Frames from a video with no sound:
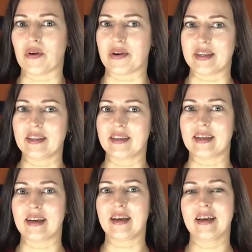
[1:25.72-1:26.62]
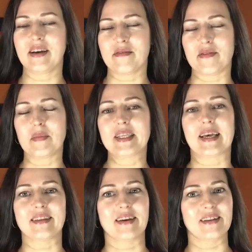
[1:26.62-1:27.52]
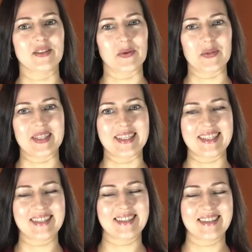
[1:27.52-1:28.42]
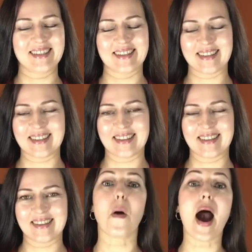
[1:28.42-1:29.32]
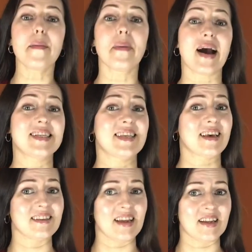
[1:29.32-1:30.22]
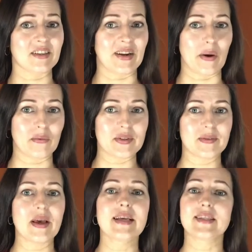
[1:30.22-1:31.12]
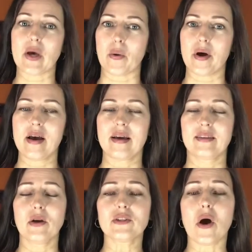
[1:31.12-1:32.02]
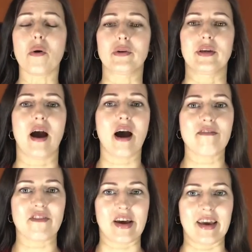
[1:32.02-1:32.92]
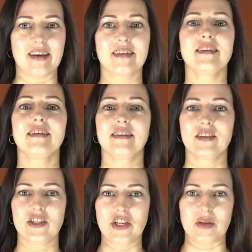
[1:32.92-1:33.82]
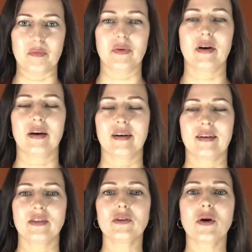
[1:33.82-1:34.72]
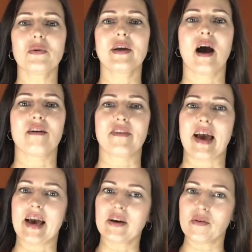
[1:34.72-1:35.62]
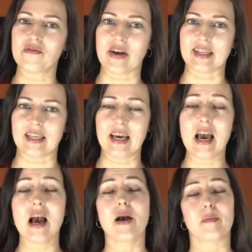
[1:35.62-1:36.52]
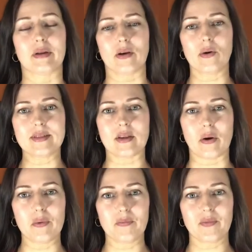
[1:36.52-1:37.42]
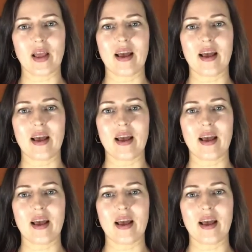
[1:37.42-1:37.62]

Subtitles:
for it from secondhand sources. Why buy secondhand clothes? So, not only are they cheap, not only are they eco-friendly, but also